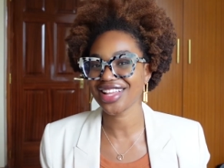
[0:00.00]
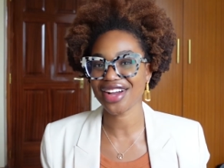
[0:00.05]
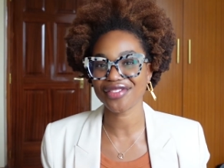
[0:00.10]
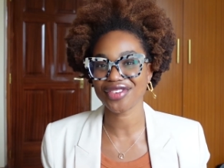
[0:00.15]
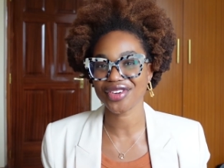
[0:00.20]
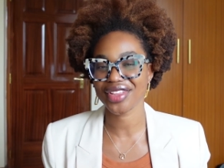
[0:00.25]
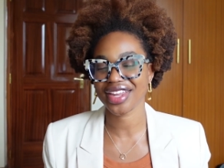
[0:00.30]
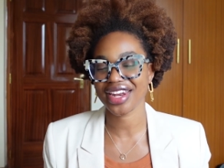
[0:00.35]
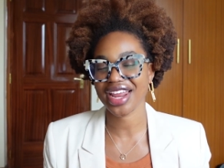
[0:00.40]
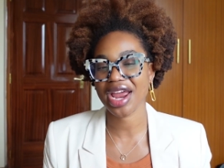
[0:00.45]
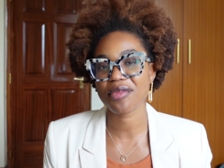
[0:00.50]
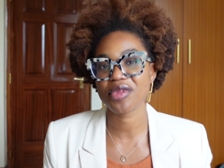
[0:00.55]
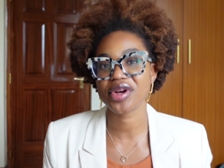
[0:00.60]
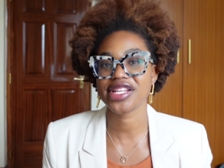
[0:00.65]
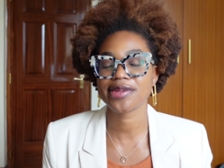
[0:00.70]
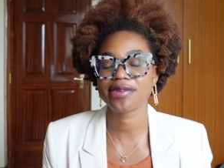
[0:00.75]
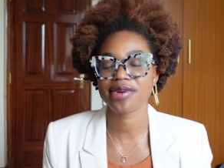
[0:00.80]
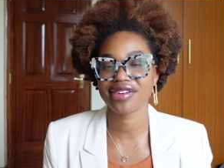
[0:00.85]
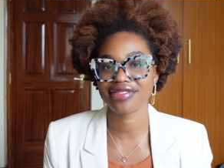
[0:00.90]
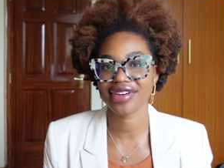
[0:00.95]
level that
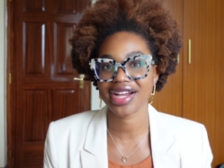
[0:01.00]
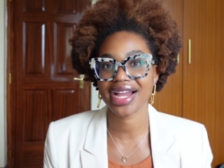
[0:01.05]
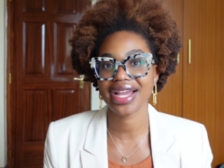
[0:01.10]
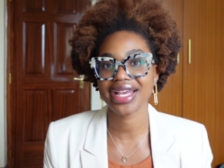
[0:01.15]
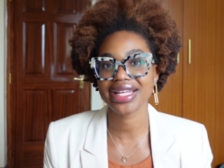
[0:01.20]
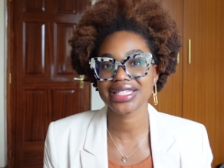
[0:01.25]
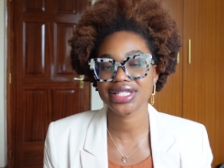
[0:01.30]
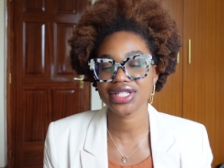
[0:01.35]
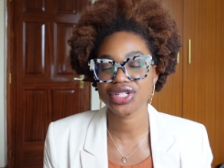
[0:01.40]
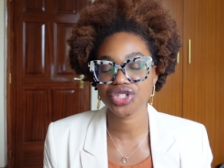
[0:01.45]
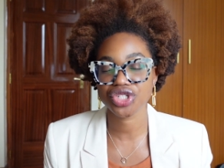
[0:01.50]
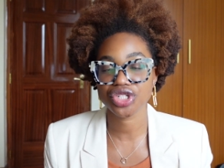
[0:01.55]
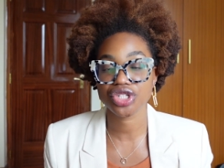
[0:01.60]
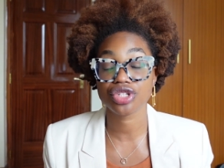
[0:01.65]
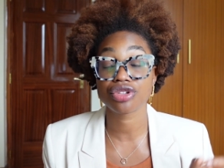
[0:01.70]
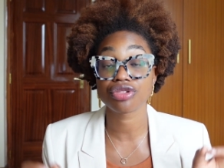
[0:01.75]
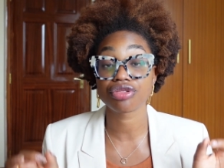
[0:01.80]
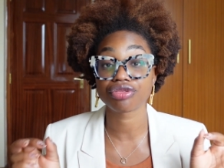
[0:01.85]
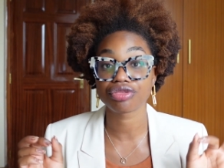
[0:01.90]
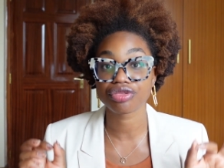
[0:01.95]
Emirates provides is
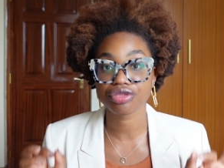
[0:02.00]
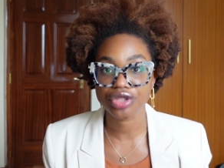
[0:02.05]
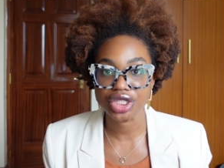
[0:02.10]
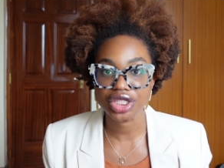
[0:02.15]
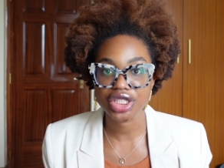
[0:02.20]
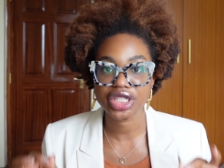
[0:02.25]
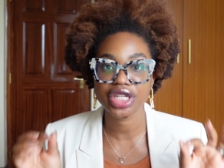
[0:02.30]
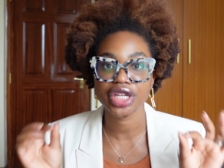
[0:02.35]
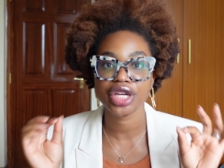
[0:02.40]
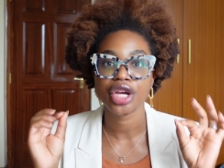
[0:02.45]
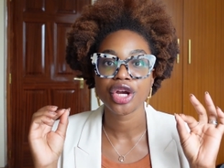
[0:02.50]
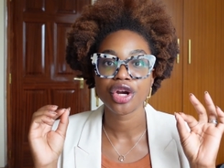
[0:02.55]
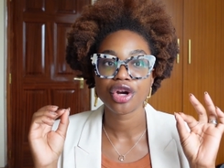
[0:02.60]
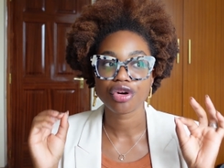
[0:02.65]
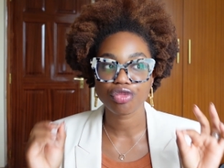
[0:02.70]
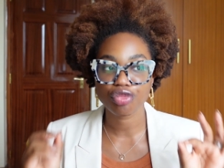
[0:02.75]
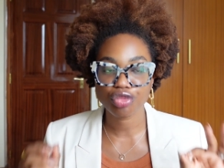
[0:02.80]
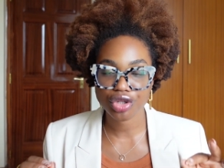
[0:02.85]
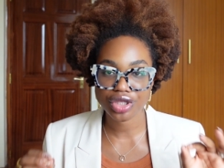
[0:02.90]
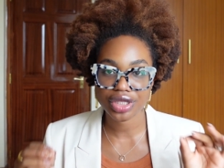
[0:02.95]
just really,
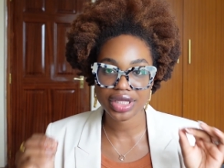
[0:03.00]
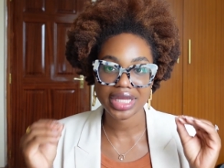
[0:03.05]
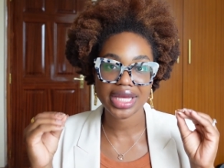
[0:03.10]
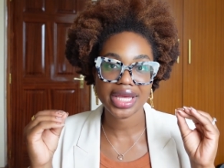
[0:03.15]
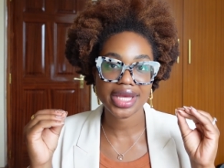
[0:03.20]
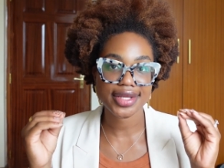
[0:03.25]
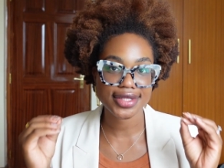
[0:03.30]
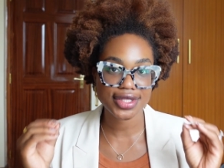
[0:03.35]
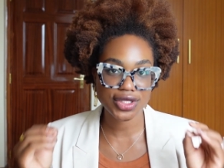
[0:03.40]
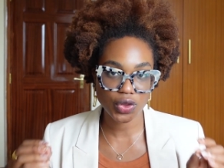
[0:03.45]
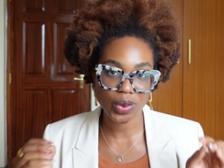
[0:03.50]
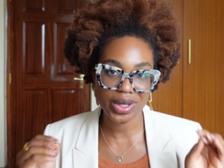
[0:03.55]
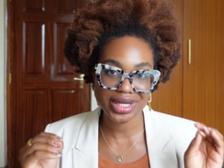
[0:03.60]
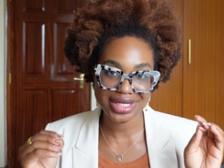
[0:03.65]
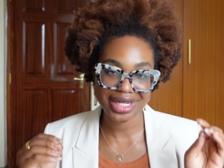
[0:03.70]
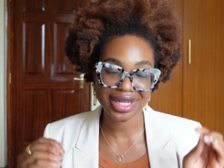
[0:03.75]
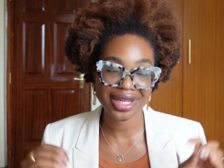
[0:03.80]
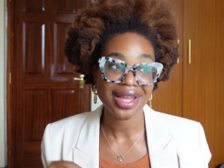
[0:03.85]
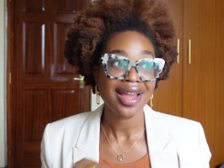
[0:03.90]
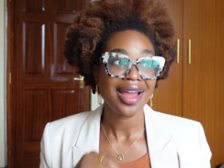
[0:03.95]
really
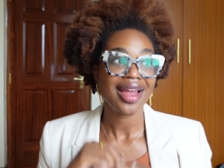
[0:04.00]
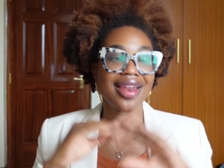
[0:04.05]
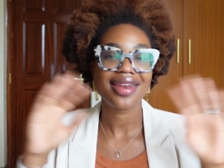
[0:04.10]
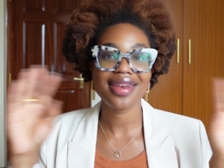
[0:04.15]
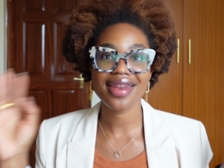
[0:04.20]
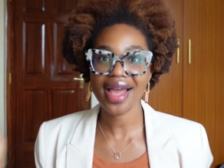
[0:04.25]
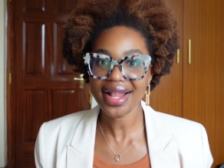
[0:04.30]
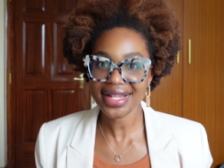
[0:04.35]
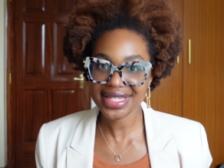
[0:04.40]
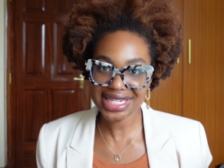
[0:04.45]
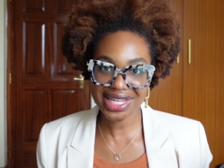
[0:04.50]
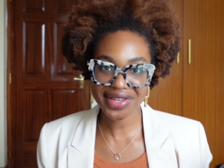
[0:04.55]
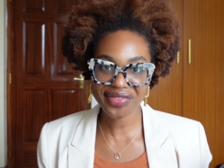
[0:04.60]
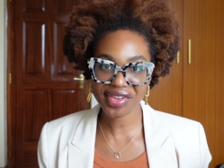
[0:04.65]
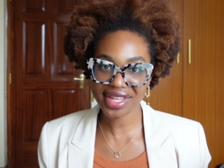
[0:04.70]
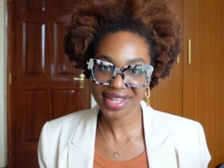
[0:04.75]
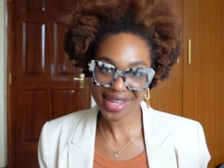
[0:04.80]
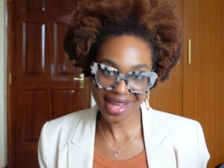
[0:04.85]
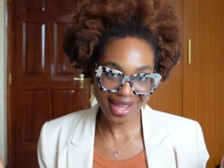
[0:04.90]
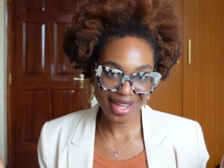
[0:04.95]
exquisite. Not to
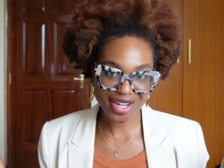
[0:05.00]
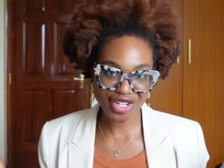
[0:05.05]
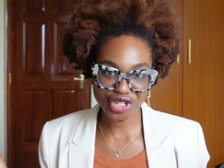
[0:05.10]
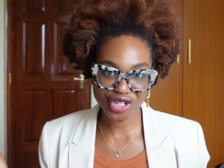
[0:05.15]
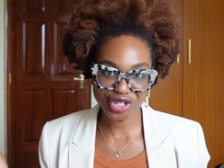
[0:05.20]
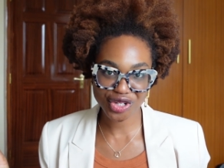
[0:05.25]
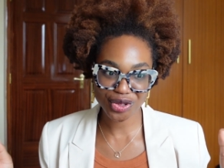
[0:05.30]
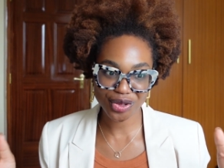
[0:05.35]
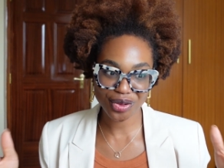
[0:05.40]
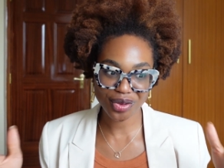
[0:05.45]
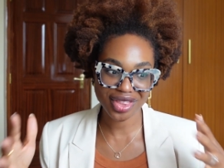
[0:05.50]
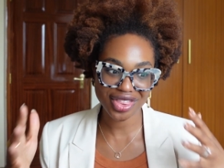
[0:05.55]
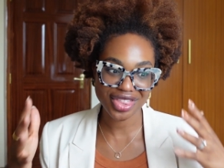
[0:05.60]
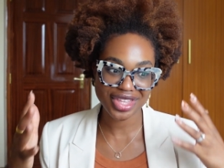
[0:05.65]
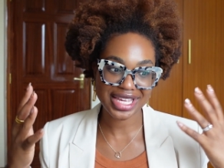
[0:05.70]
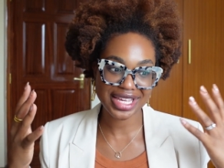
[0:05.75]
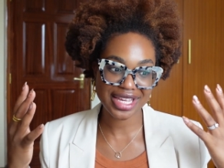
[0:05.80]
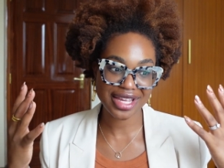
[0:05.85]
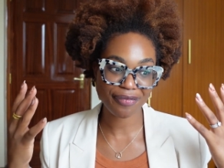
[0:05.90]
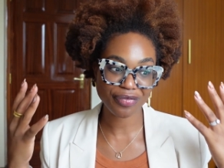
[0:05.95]
even get into
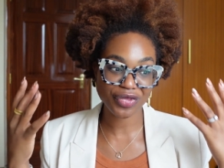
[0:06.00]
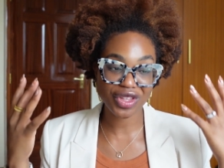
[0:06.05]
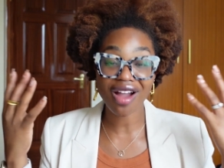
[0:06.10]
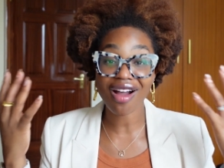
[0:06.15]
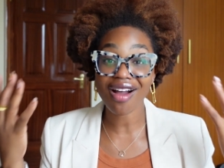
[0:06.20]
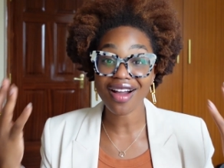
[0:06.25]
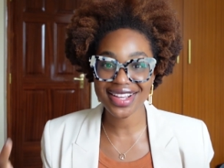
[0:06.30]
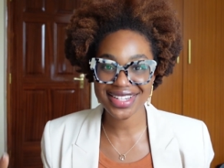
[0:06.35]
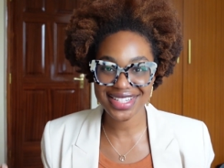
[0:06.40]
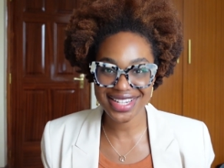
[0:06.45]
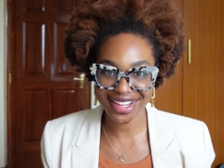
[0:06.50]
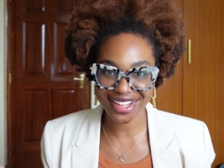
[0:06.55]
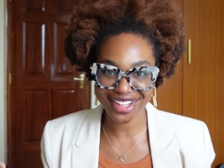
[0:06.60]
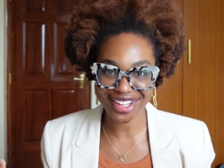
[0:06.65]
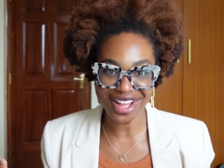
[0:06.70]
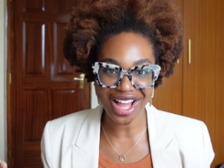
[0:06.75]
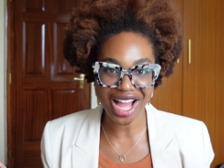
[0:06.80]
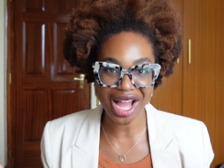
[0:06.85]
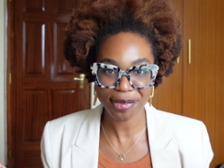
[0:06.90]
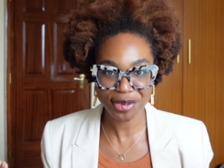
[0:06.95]
the
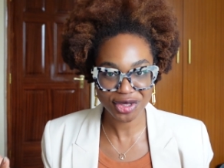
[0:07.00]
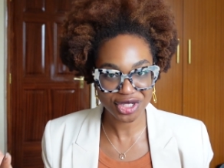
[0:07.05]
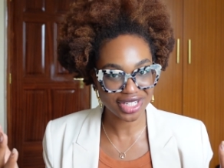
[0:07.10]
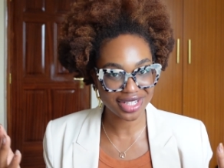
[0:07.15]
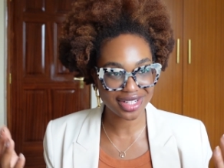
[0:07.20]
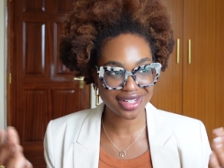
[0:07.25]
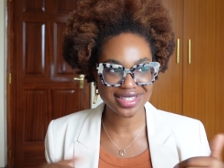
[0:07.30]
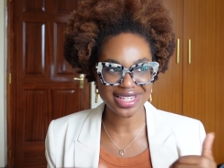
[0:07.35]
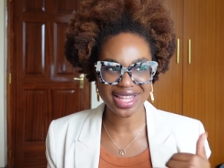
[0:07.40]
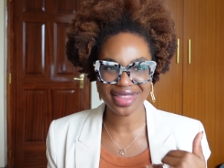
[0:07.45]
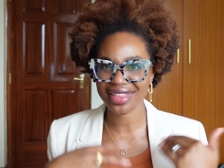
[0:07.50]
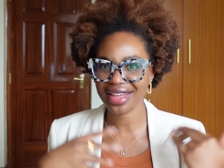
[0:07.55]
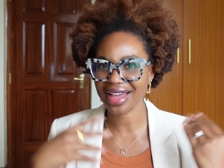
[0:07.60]
cocktail options and